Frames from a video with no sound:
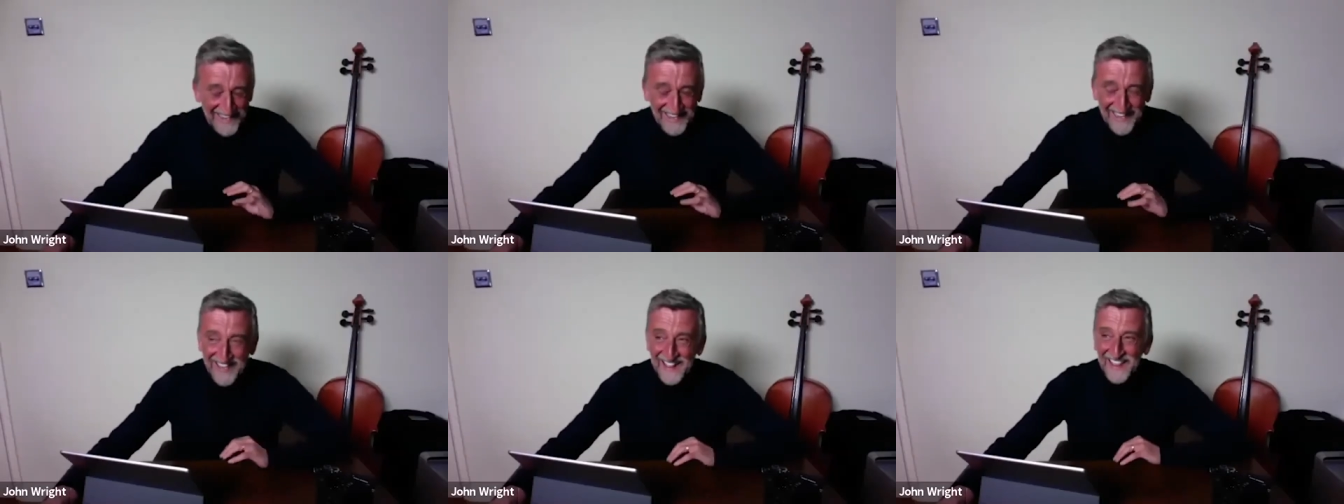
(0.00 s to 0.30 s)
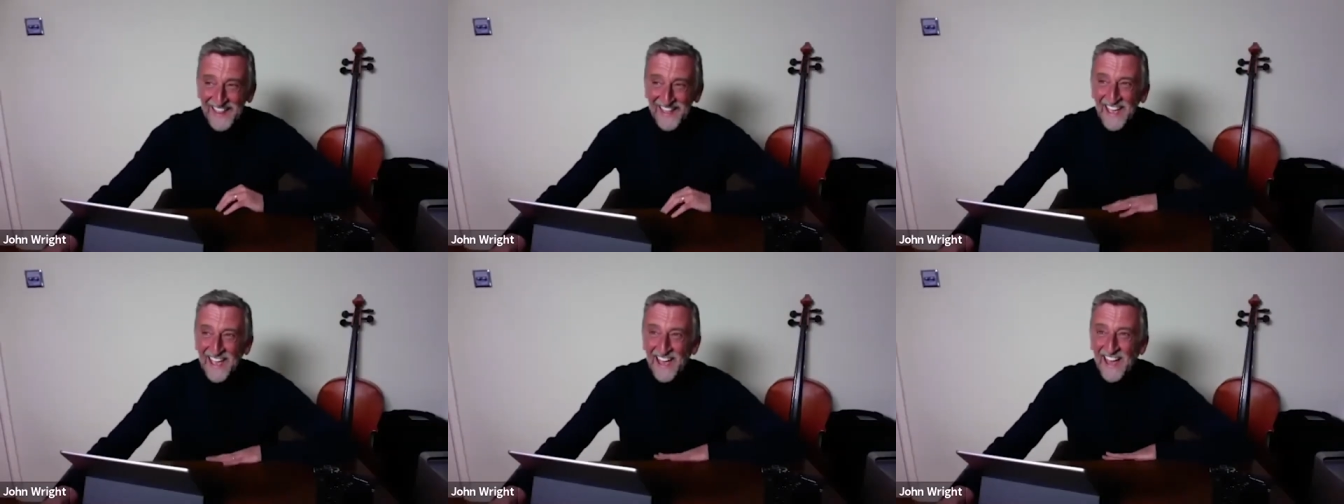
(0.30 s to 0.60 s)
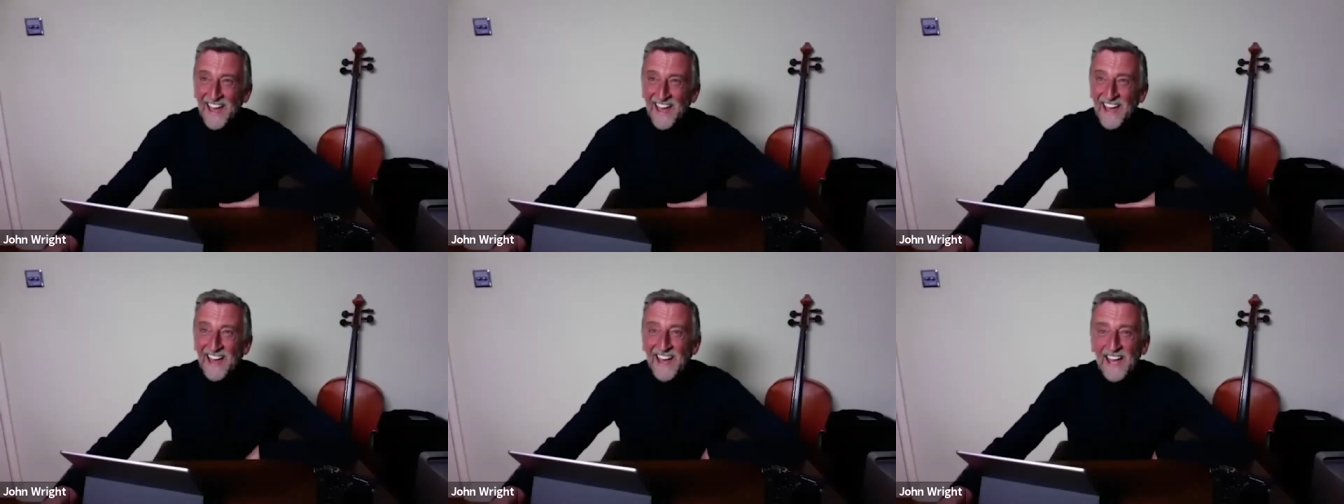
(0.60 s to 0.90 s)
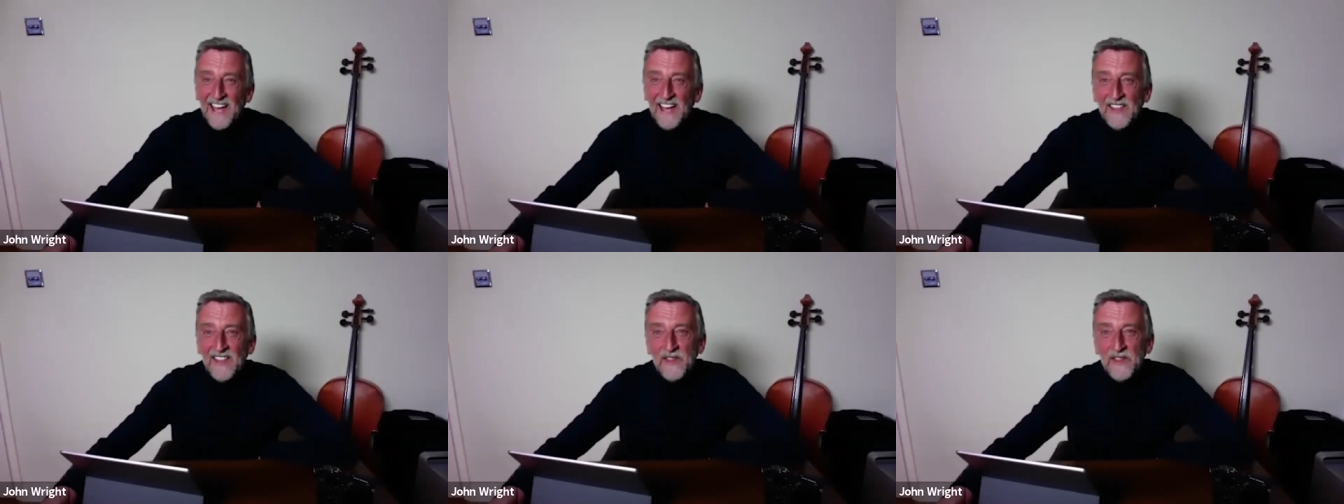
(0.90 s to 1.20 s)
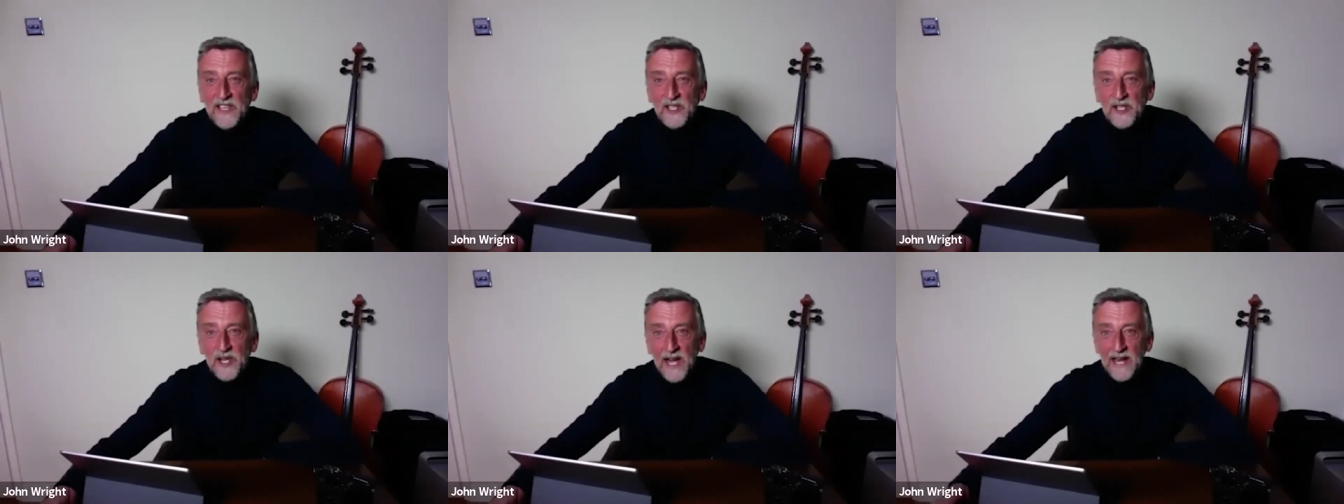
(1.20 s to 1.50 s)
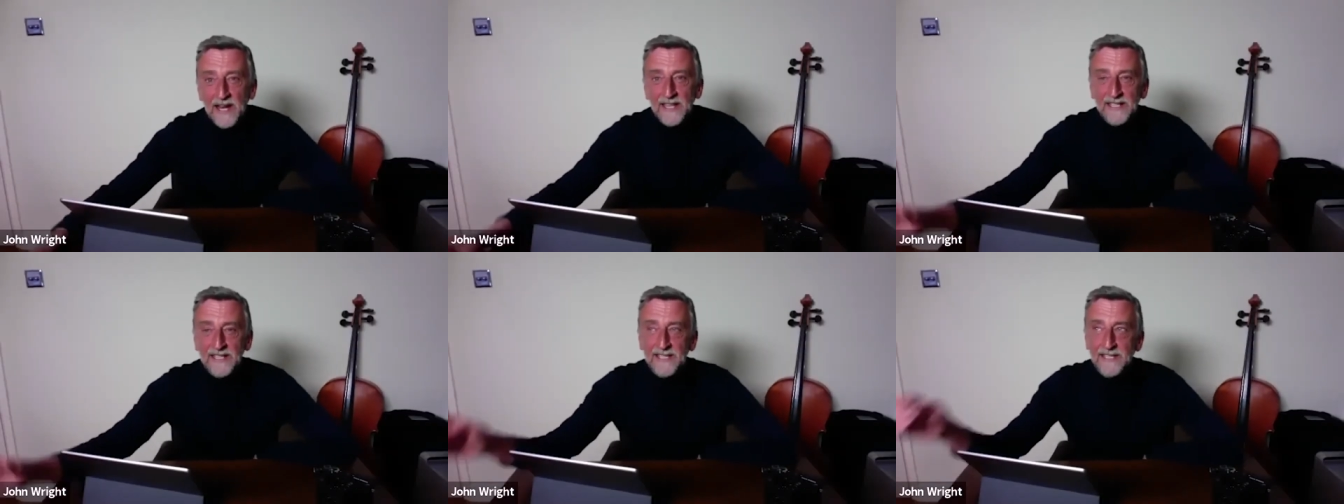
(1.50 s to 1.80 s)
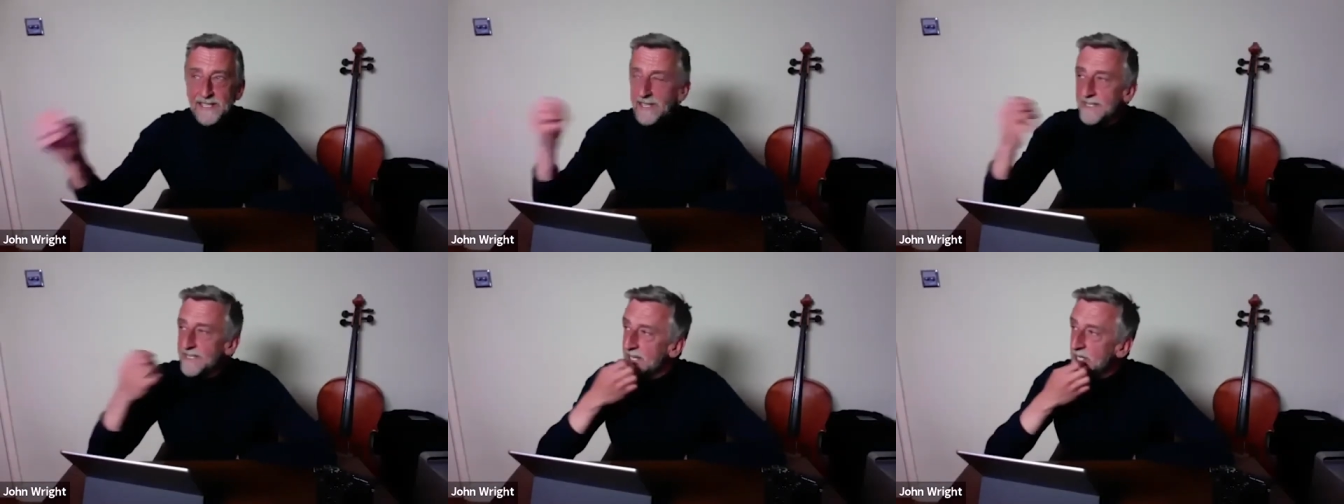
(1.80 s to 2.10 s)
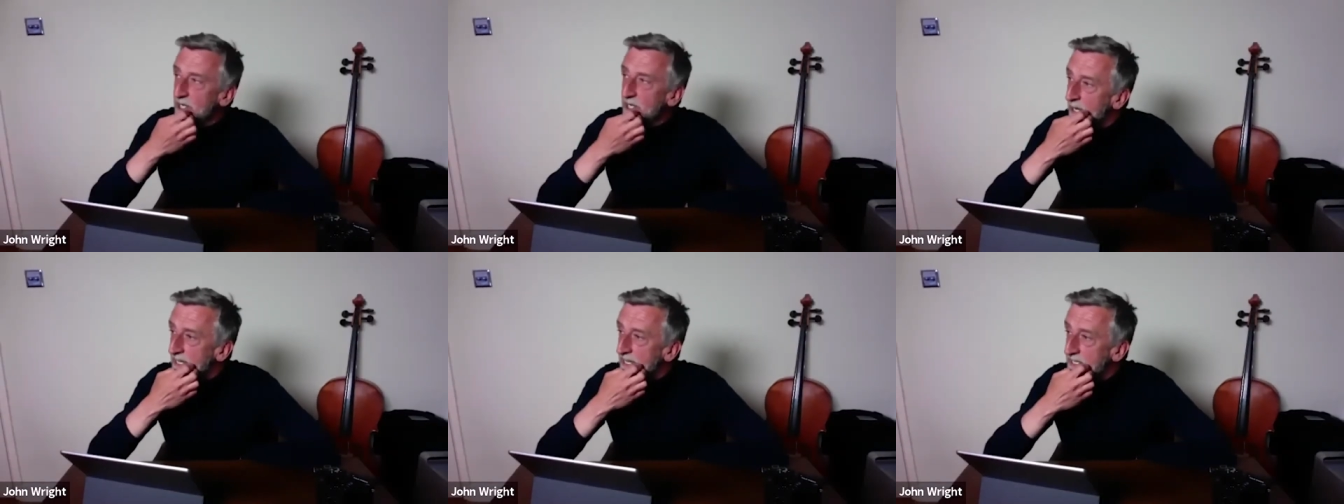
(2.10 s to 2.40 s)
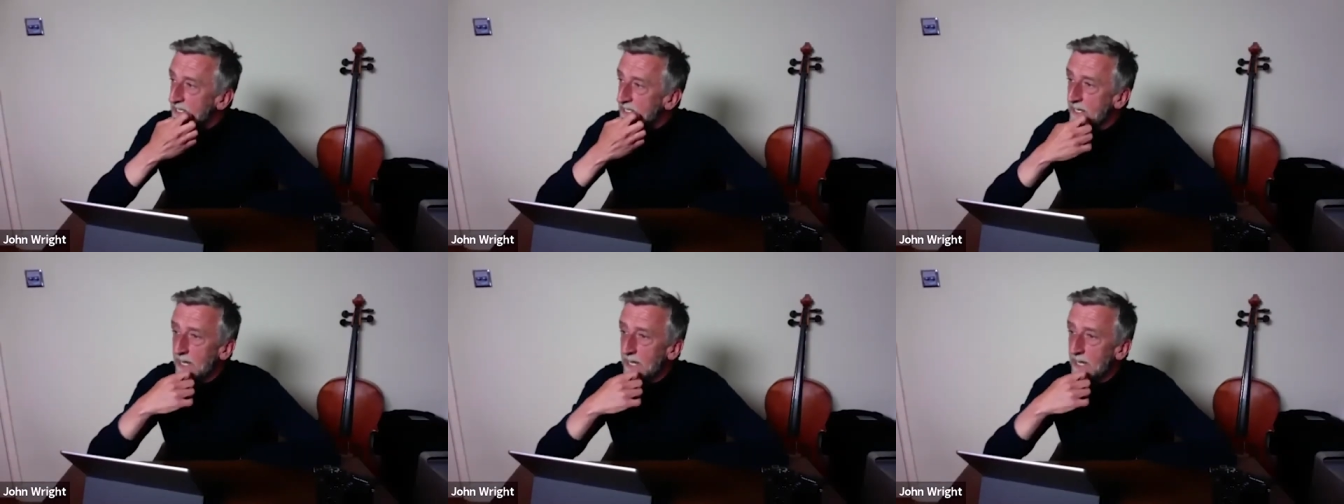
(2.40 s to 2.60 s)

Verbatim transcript: uh, the challenge is it's interesting,